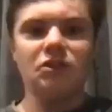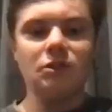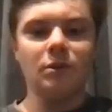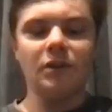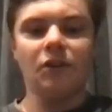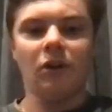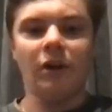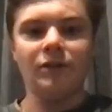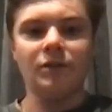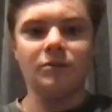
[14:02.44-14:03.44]
to do with
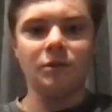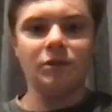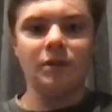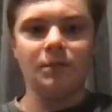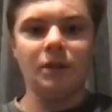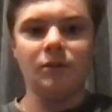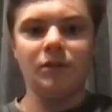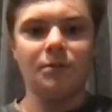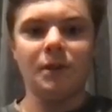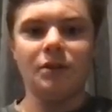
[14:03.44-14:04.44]
Ivan when you're at
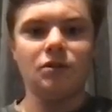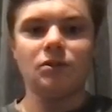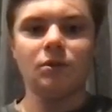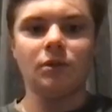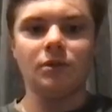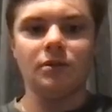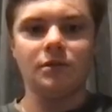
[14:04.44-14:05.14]
Penrith much, or?